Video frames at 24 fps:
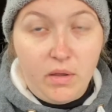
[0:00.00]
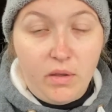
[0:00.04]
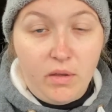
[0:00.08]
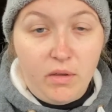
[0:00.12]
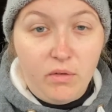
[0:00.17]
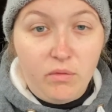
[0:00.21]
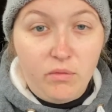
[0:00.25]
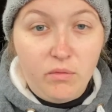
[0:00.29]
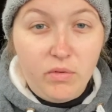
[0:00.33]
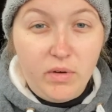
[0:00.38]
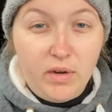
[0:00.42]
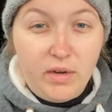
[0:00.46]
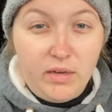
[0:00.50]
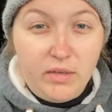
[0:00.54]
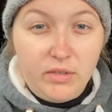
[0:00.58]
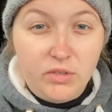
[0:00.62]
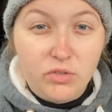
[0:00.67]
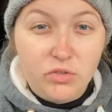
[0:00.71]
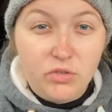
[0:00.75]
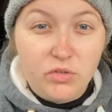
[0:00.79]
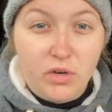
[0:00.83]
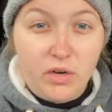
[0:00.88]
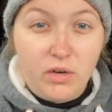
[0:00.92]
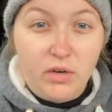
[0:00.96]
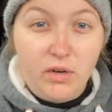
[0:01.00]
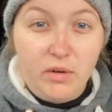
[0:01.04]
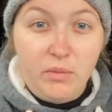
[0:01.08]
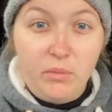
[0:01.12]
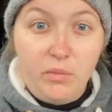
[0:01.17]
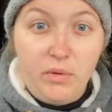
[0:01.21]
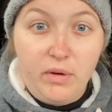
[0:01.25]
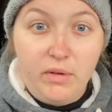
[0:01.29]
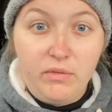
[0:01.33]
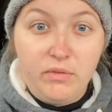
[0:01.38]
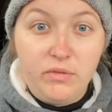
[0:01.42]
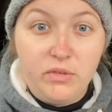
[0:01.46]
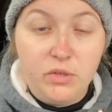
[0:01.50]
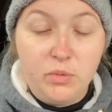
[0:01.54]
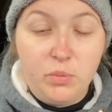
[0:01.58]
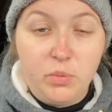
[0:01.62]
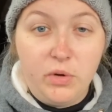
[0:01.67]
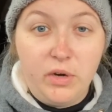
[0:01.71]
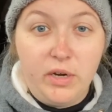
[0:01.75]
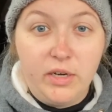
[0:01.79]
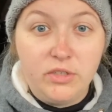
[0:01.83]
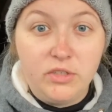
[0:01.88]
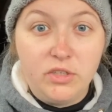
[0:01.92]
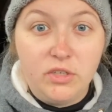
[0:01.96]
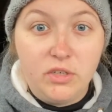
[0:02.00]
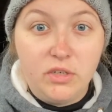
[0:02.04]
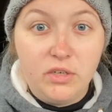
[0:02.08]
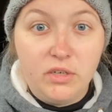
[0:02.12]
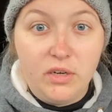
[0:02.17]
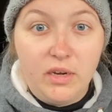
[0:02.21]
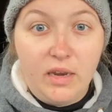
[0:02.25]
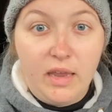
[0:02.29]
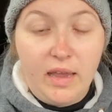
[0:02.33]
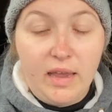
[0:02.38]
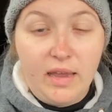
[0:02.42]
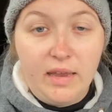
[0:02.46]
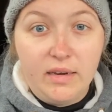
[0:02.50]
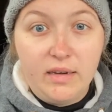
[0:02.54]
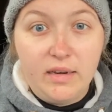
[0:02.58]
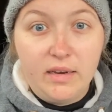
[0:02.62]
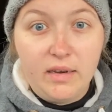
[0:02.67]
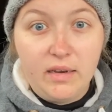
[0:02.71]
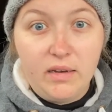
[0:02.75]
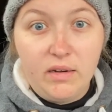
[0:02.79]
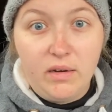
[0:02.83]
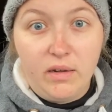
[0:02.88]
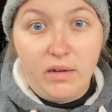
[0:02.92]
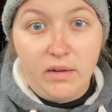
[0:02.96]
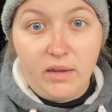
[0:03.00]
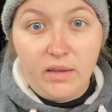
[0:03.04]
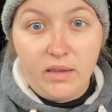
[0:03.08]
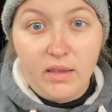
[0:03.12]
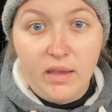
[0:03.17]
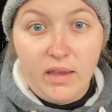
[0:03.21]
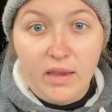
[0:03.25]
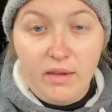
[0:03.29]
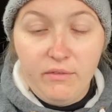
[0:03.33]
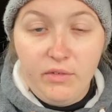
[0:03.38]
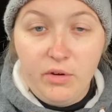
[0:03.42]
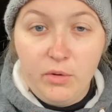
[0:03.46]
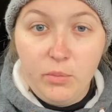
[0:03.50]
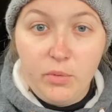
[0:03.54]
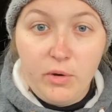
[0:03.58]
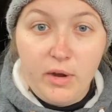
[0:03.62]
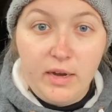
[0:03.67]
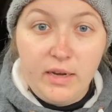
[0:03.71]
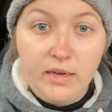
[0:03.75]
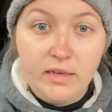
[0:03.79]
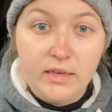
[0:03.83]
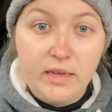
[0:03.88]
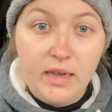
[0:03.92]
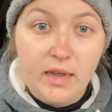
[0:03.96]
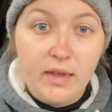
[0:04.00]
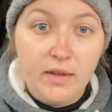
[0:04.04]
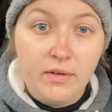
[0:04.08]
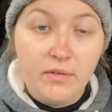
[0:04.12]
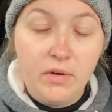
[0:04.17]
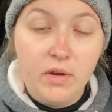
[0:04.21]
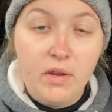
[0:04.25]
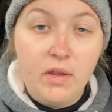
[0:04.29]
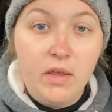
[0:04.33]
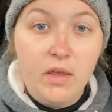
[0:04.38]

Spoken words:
really struggling with depression and like having a breakdown.